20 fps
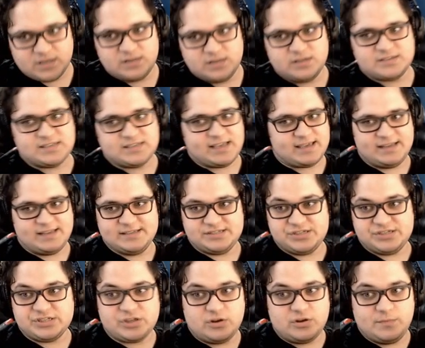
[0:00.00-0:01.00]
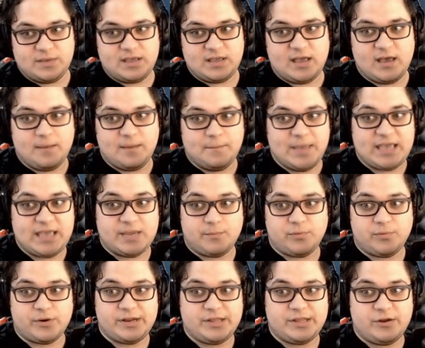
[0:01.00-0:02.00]
looks like it is just going to be uh, make it
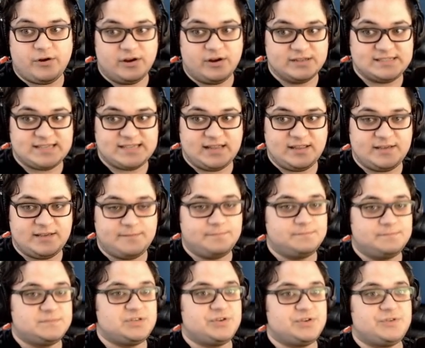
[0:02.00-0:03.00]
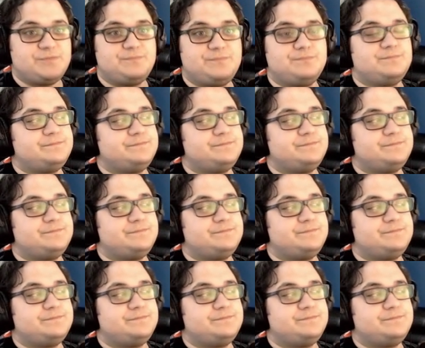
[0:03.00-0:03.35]
prettier and sell it to you.